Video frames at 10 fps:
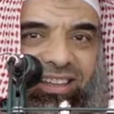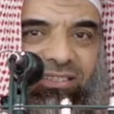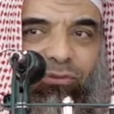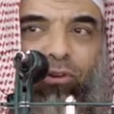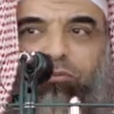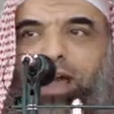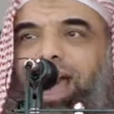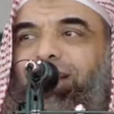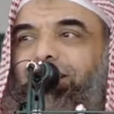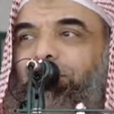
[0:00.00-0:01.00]
from
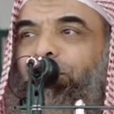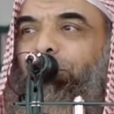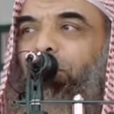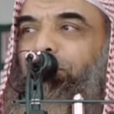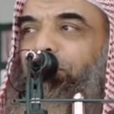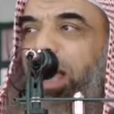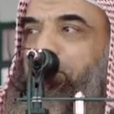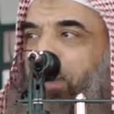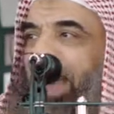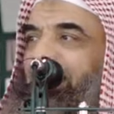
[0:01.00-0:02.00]
act, from
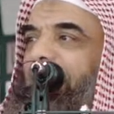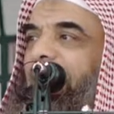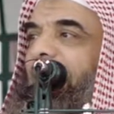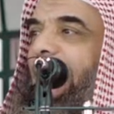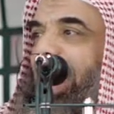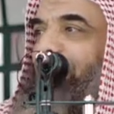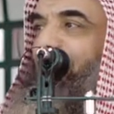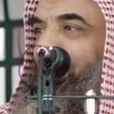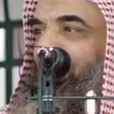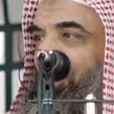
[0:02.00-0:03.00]
abandoning acts
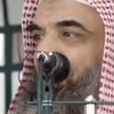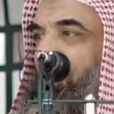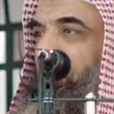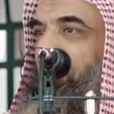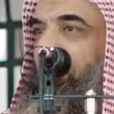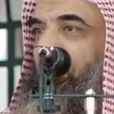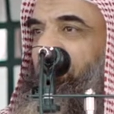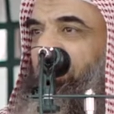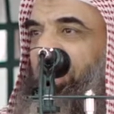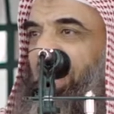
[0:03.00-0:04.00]
of worship
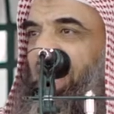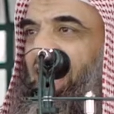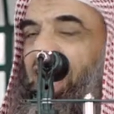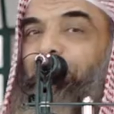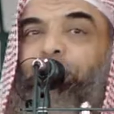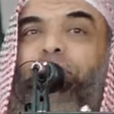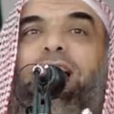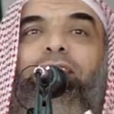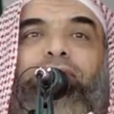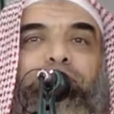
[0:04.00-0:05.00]
after
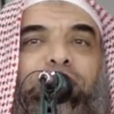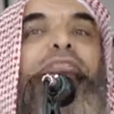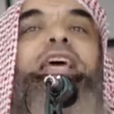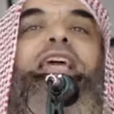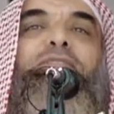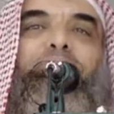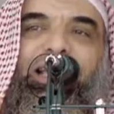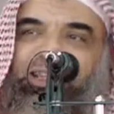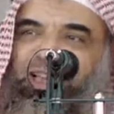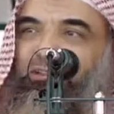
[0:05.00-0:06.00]
having maintained
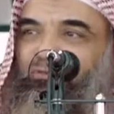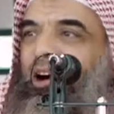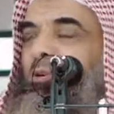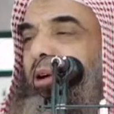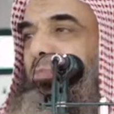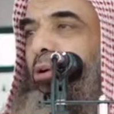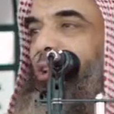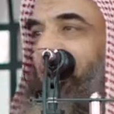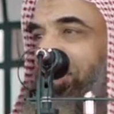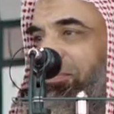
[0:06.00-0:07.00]
myself
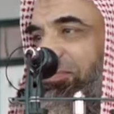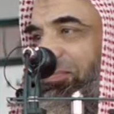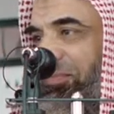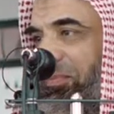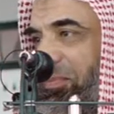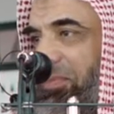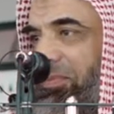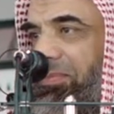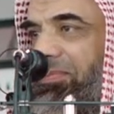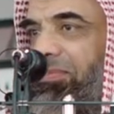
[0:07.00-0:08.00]
upon them.
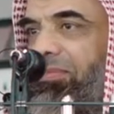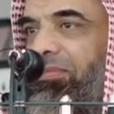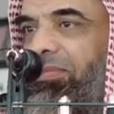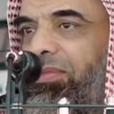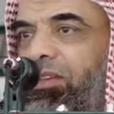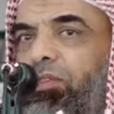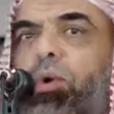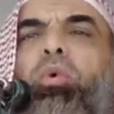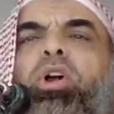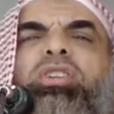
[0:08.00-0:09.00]
The
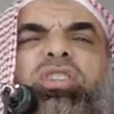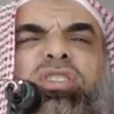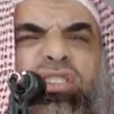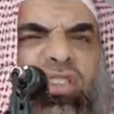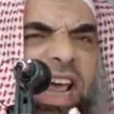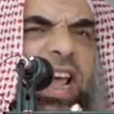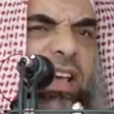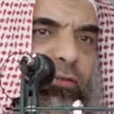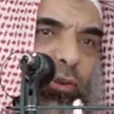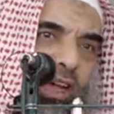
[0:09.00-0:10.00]
worst
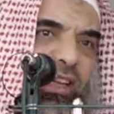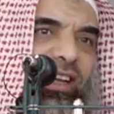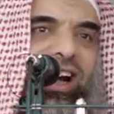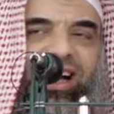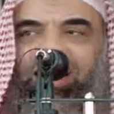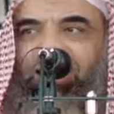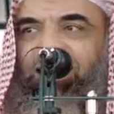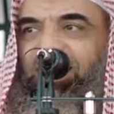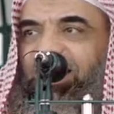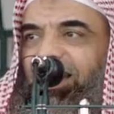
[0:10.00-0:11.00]
slave to Allah
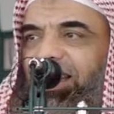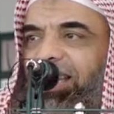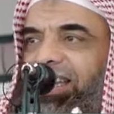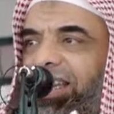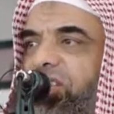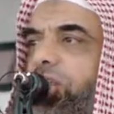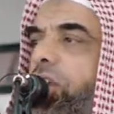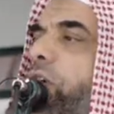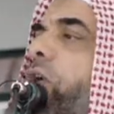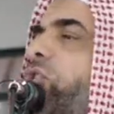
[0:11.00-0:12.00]
is
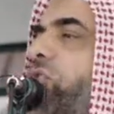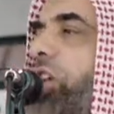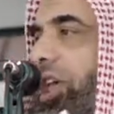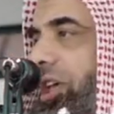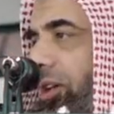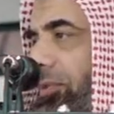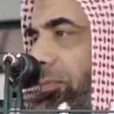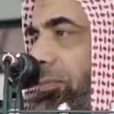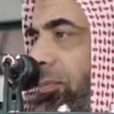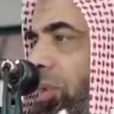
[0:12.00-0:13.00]
he or she
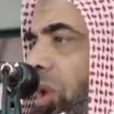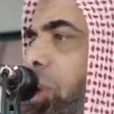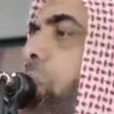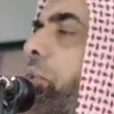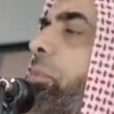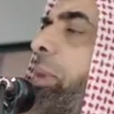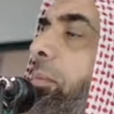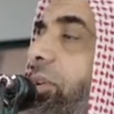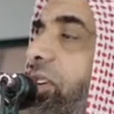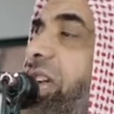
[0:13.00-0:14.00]
who
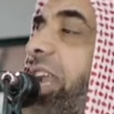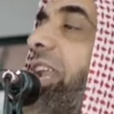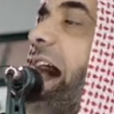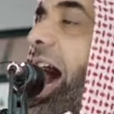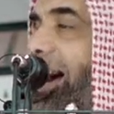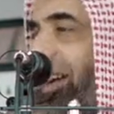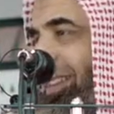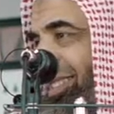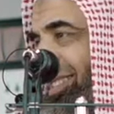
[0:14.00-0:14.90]
remembers Allah,